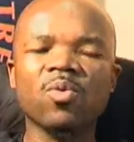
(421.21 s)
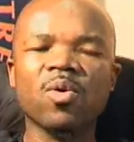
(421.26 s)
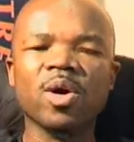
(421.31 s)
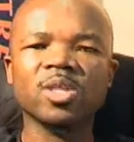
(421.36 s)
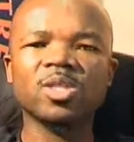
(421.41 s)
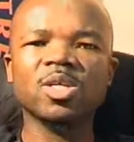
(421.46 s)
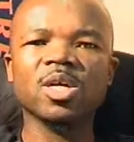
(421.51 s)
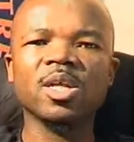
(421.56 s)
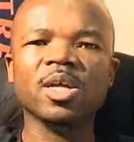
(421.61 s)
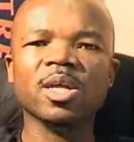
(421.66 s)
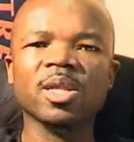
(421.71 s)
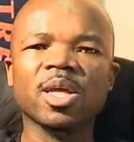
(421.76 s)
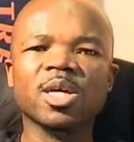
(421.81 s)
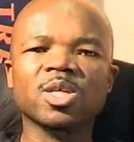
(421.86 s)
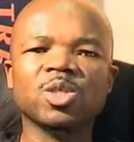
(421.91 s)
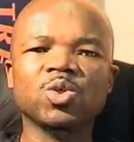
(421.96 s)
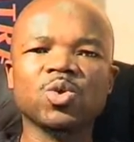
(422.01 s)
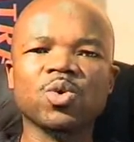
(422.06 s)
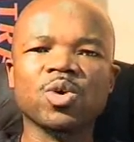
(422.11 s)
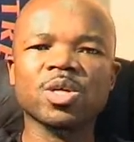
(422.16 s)
who are telling their
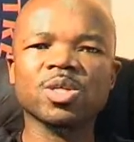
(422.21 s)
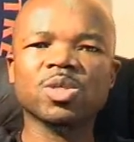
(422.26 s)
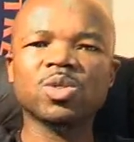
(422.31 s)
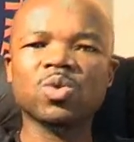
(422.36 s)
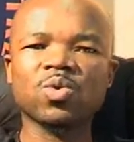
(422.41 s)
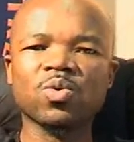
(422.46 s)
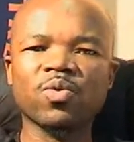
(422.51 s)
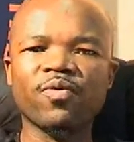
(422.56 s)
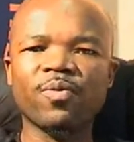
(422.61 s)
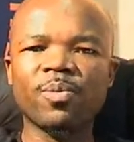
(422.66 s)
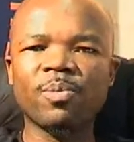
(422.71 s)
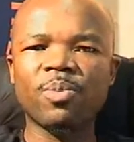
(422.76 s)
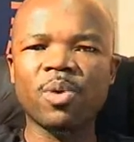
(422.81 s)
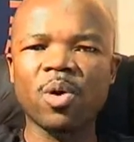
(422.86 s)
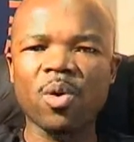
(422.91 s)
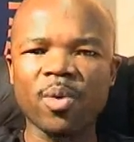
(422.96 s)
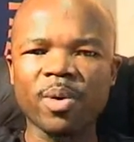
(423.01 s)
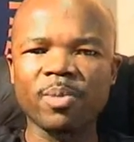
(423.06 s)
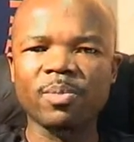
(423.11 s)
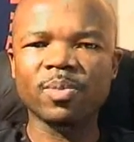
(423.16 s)
stories through
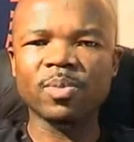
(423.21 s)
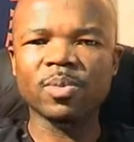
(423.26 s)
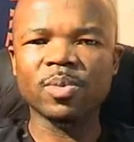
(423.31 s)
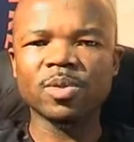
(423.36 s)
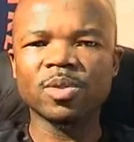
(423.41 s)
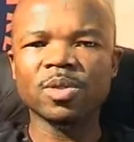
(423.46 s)
poems.